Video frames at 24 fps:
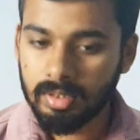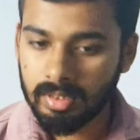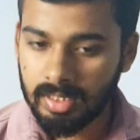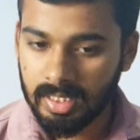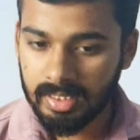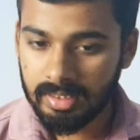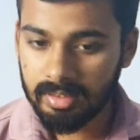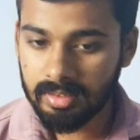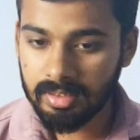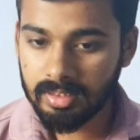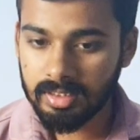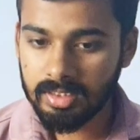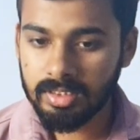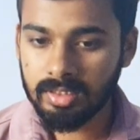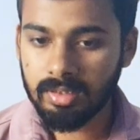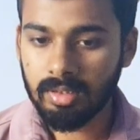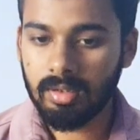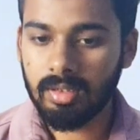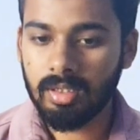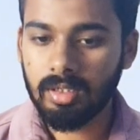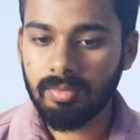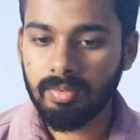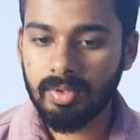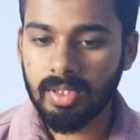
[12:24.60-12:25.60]
Henry's
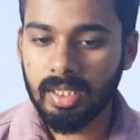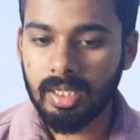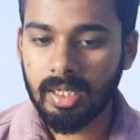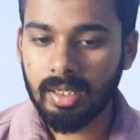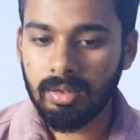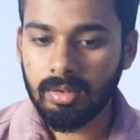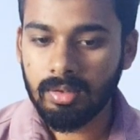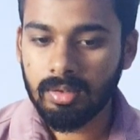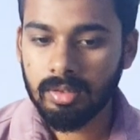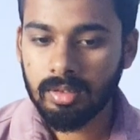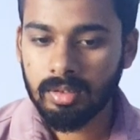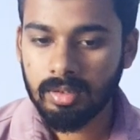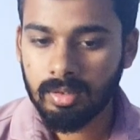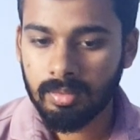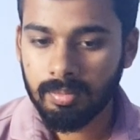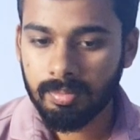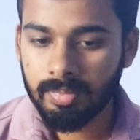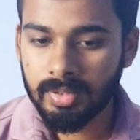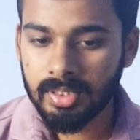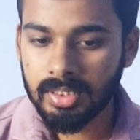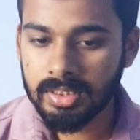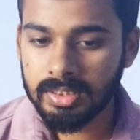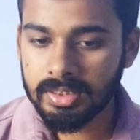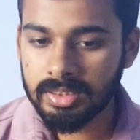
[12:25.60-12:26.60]
law, we have
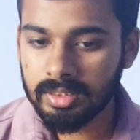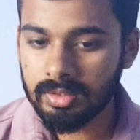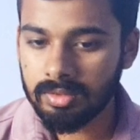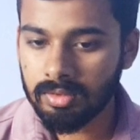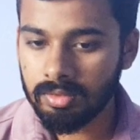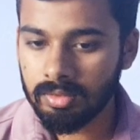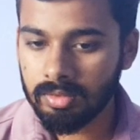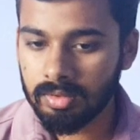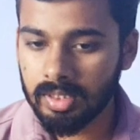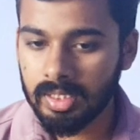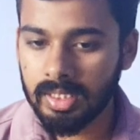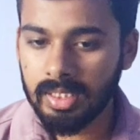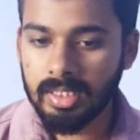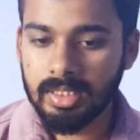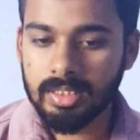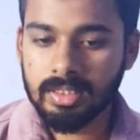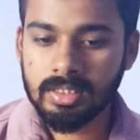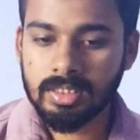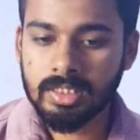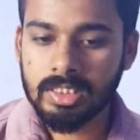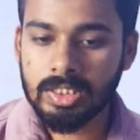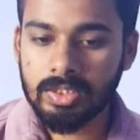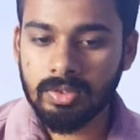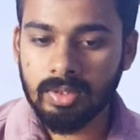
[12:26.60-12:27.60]
P is equal to
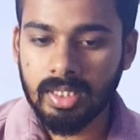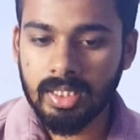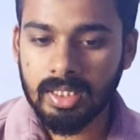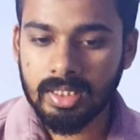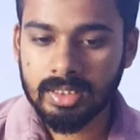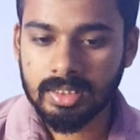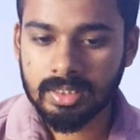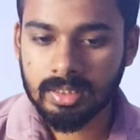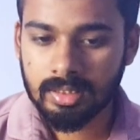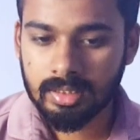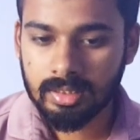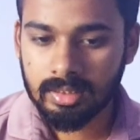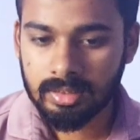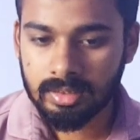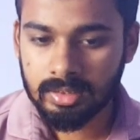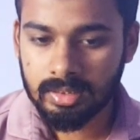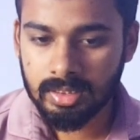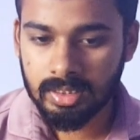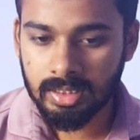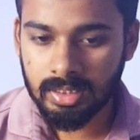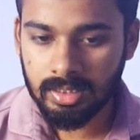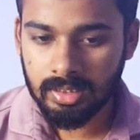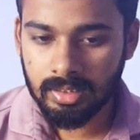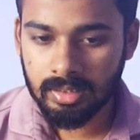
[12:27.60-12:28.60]
KH into X.
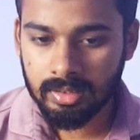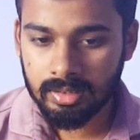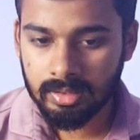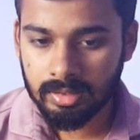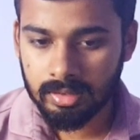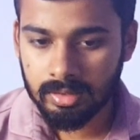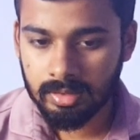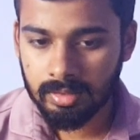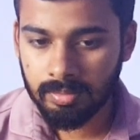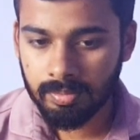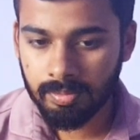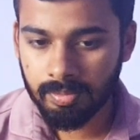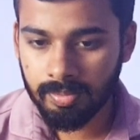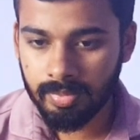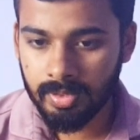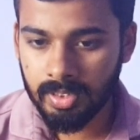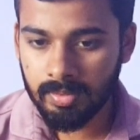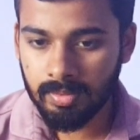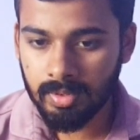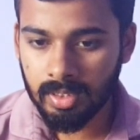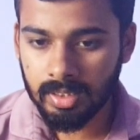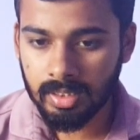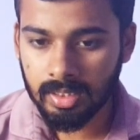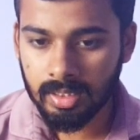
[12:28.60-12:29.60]
Here
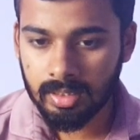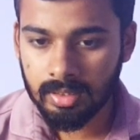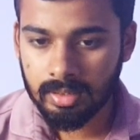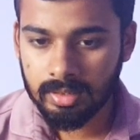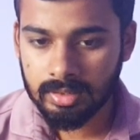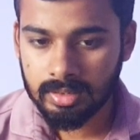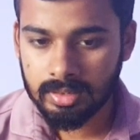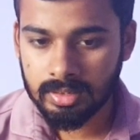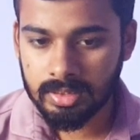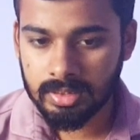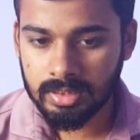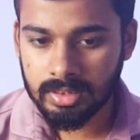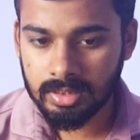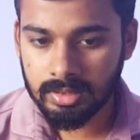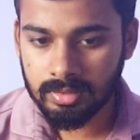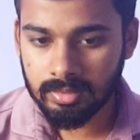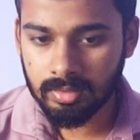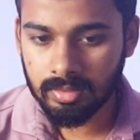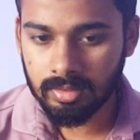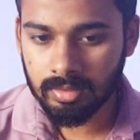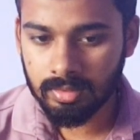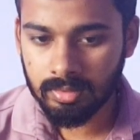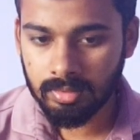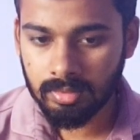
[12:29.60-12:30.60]
P1 is
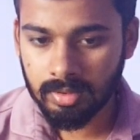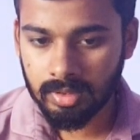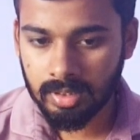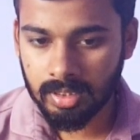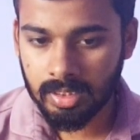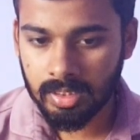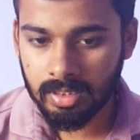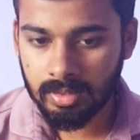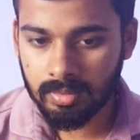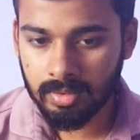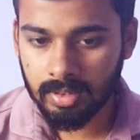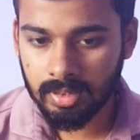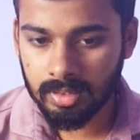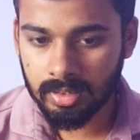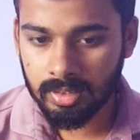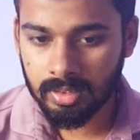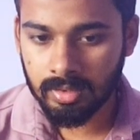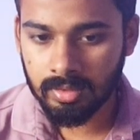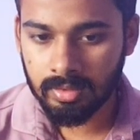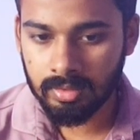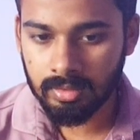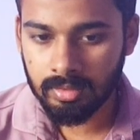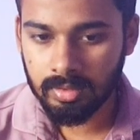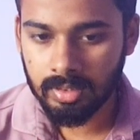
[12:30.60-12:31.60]
equal to K1
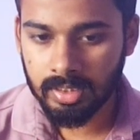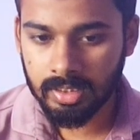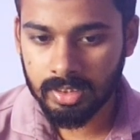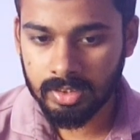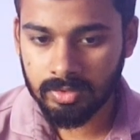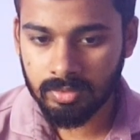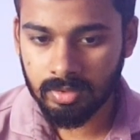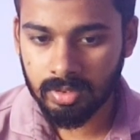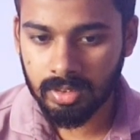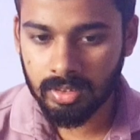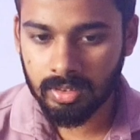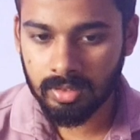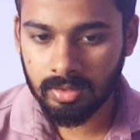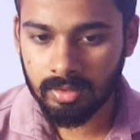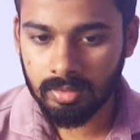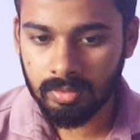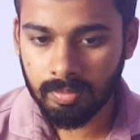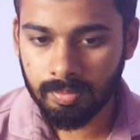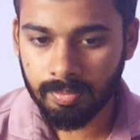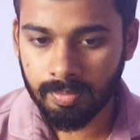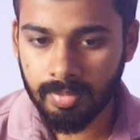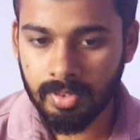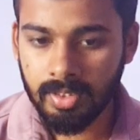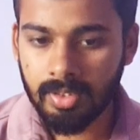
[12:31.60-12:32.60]
into X1 into
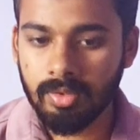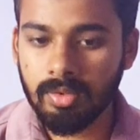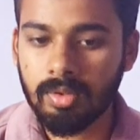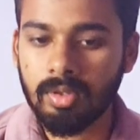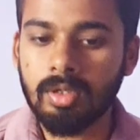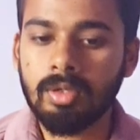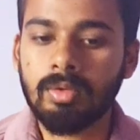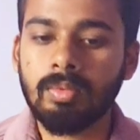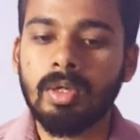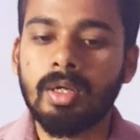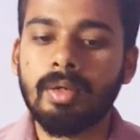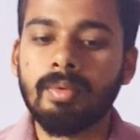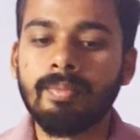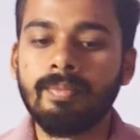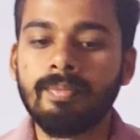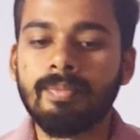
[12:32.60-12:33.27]
P01.